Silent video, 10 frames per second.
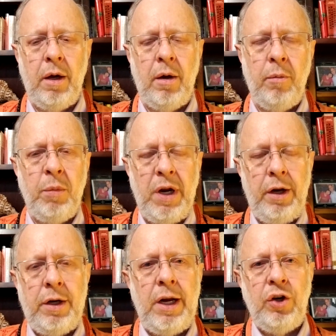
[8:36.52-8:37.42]

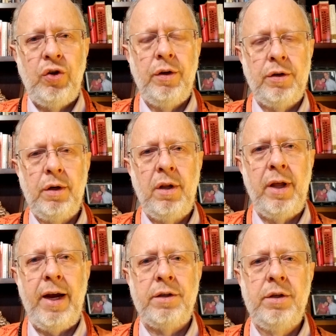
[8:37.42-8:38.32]
meditations and
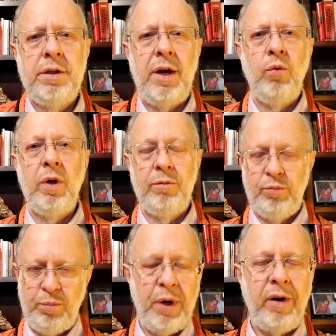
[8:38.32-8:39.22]
classes, I would
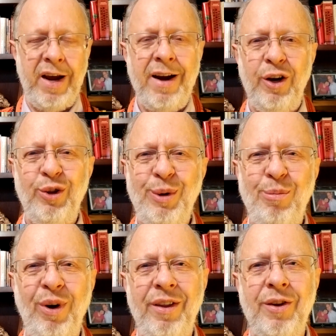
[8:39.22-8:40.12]
periodically
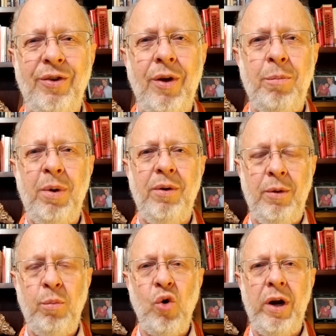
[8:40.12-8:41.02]
bring the
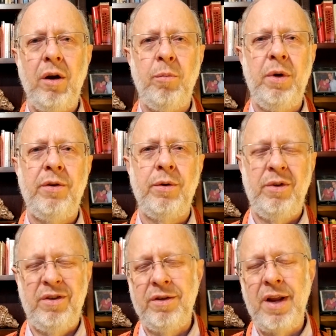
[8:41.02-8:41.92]
point up. And so
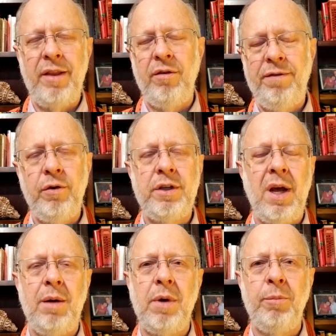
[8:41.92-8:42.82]
this is not the first
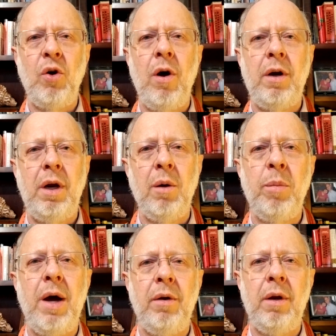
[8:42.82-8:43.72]
time I'm talking
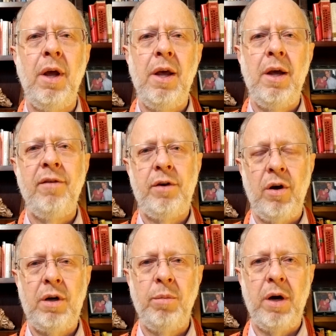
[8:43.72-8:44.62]
about it. I've
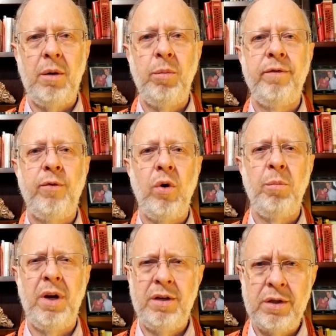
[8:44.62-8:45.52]
talked about it before, but
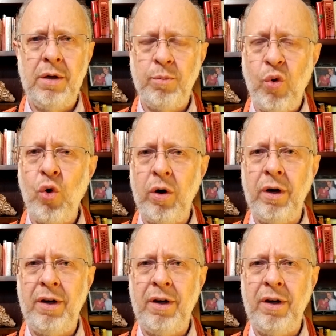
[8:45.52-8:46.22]
it's an important